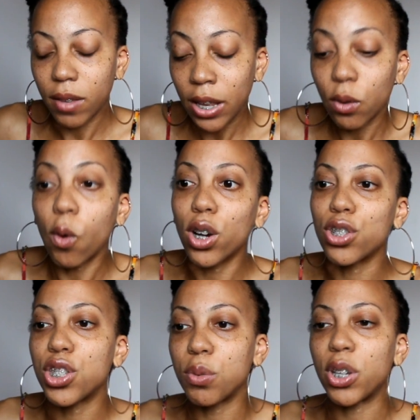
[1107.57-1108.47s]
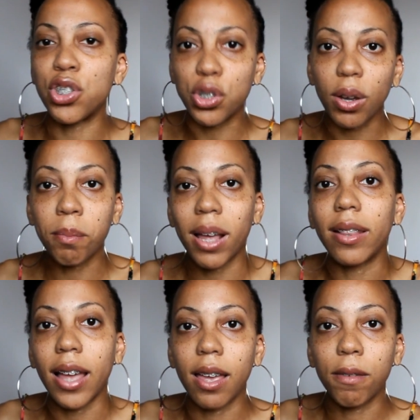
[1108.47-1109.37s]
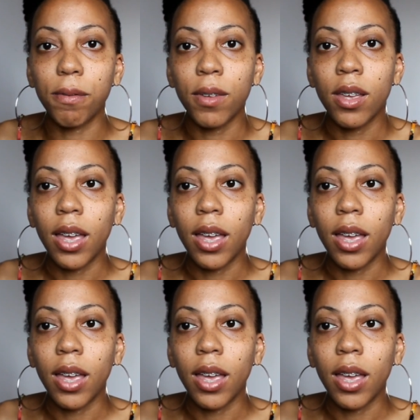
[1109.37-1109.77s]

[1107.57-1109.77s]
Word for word: in order to enjoy my life